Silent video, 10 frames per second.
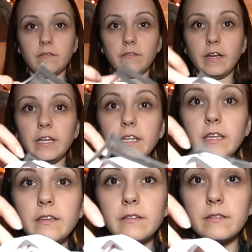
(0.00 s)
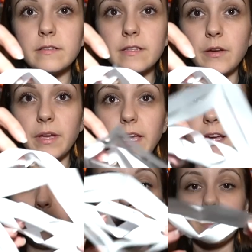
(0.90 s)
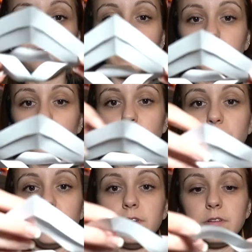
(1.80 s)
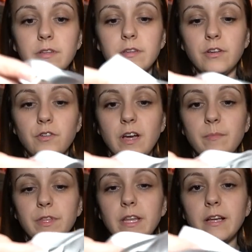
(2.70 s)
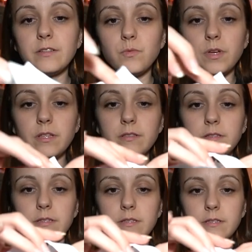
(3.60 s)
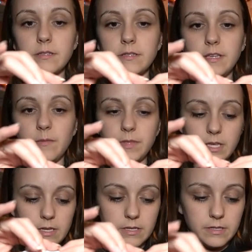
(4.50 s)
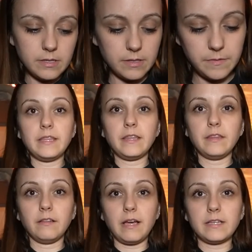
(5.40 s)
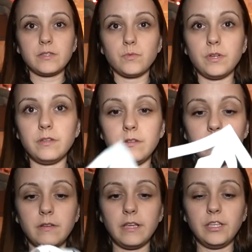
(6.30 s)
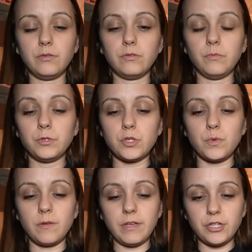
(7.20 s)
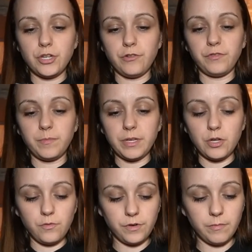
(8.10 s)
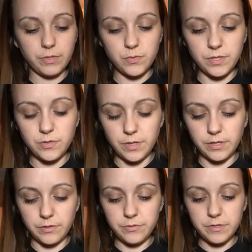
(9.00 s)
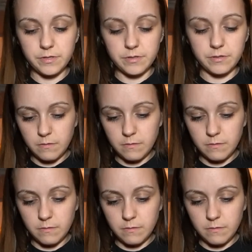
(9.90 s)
Alrighty, so now again, we're gonna flip it over, grab the next ones, tape these, and then the last one. And you just wanna make sure you're flipping it over in between doing those.